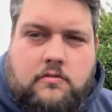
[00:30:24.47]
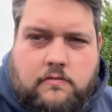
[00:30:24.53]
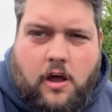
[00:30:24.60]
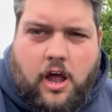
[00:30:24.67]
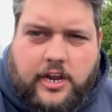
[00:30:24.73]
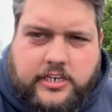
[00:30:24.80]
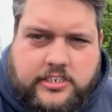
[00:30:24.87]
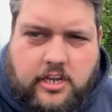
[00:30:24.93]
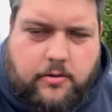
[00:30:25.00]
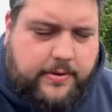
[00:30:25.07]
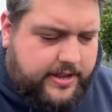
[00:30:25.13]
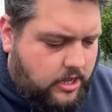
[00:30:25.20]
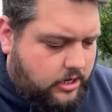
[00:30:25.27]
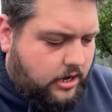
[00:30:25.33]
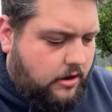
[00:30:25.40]
Right, so we
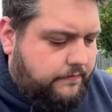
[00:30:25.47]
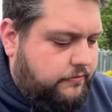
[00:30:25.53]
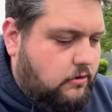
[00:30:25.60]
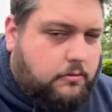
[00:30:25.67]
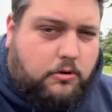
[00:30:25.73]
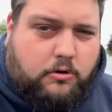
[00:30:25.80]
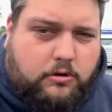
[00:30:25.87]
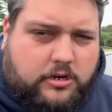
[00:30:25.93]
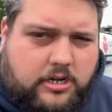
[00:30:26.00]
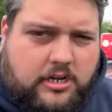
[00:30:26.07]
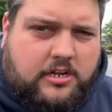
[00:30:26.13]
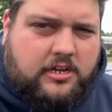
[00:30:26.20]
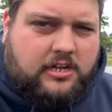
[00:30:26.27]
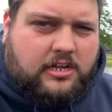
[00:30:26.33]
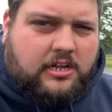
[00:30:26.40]
are going for a walk.
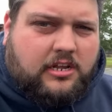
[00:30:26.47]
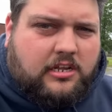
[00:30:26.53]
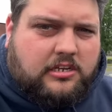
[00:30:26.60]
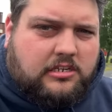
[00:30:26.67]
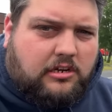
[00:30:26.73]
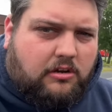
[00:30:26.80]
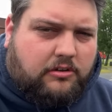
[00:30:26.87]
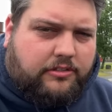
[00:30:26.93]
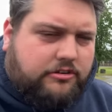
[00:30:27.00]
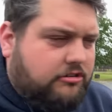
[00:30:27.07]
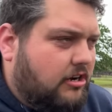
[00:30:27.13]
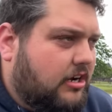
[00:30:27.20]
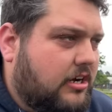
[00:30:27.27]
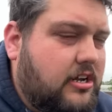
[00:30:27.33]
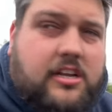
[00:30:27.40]
Let's lock the
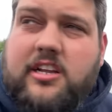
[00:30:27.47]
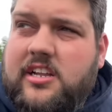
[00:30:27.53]
truck.